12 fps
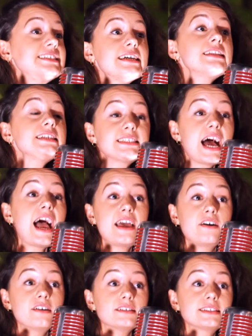ceiling
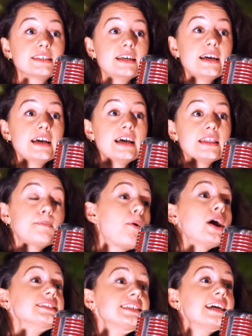tiles. The
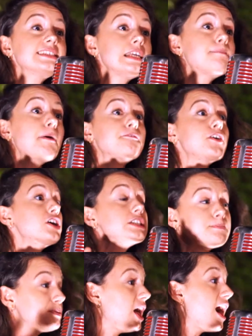boy says he
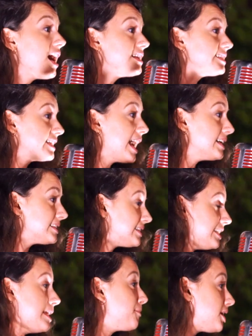prefers blondes, and I
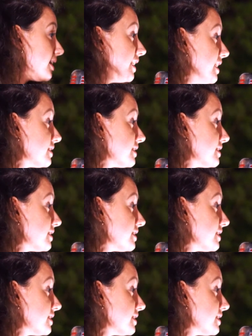steam clean